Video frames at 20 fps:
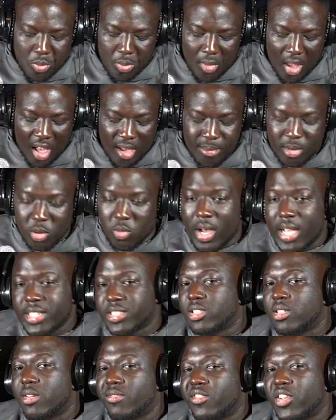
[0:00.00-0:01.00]
I've been
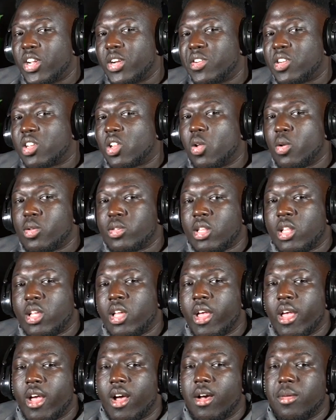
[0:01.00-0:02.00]
watching them very closely.
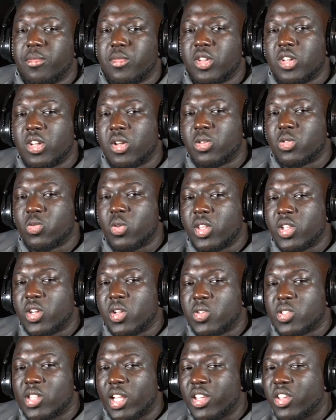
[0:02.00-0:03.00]
It's one of
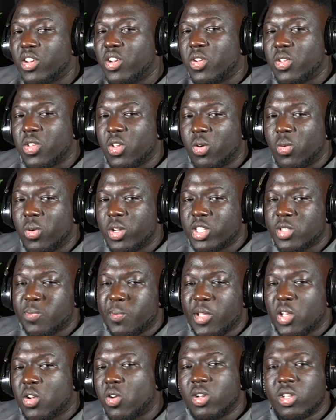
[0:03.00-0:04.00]
those, you don't want to
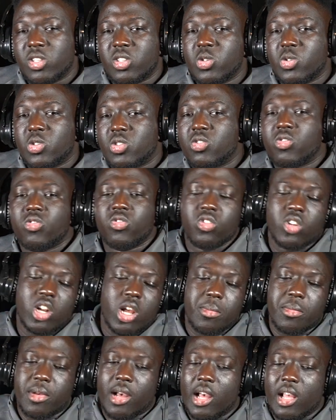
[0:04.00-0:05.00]
speak on it too soon.
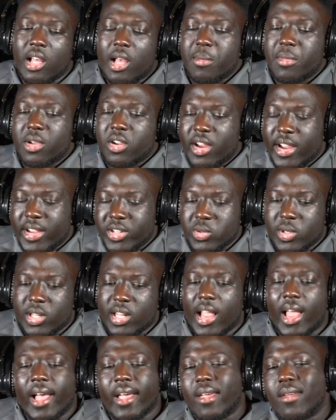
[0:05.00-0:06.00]
I'm a graduate of
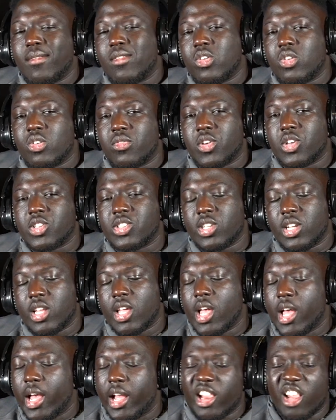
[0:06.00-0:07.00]
Lockhaven University.
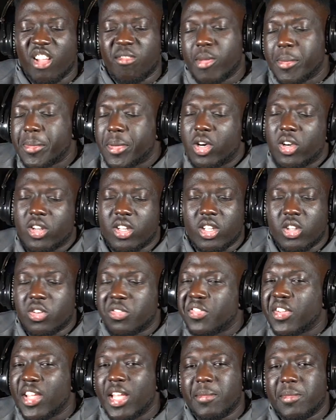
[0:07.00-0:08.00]
I love my Bald Eagle
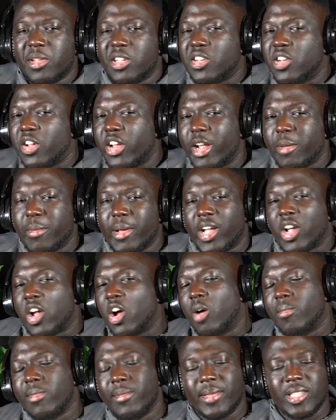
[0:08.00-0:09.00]
family. Everybody
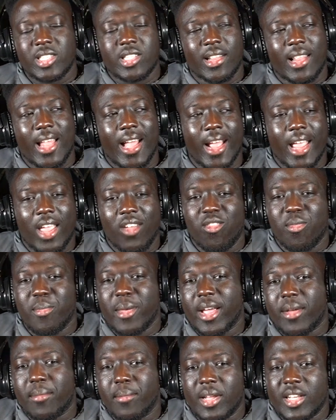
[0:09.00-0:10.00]
called me Mr. Lockhaven
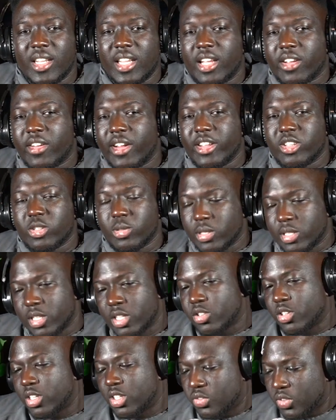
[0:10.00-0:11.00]
back in my day. I graduated and I
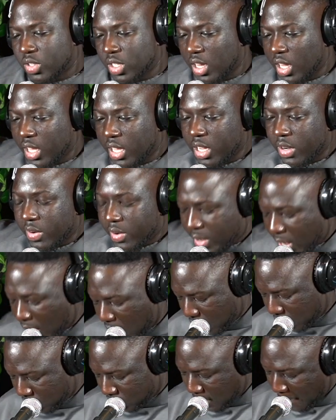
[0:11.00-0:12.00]
transferred to Lake Erie
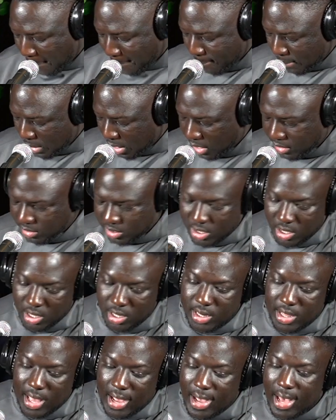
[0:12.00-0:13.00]
College. Hence the
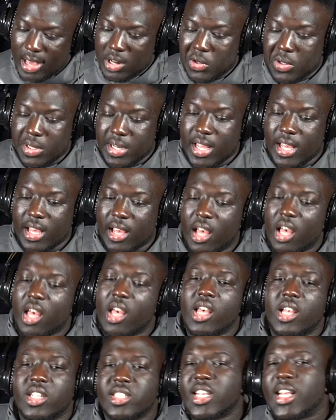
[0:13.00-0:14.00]
hoodie I got on now.
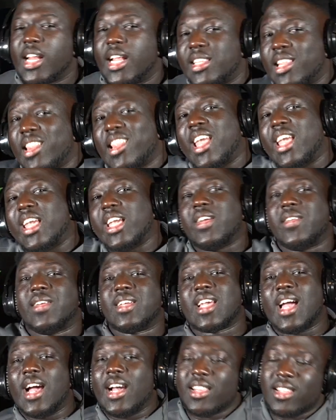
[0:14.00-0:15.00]
Shout out to Lake Erie
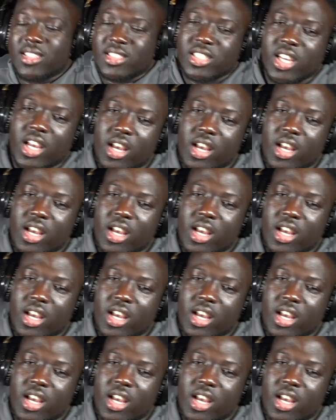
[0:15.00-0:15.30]
College.